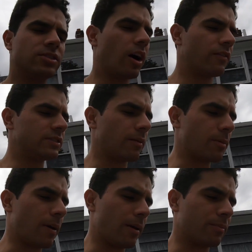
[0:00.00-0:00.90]
Softens up
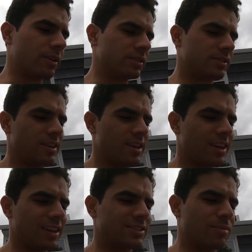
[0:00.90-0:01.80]
the peppers.
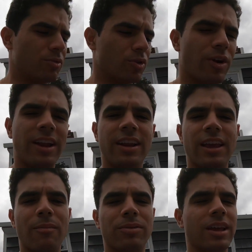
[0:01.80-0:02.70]
get some more ready to
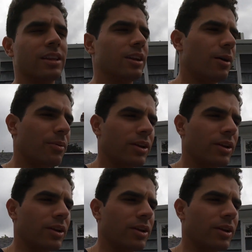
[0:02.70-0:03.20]
get blended up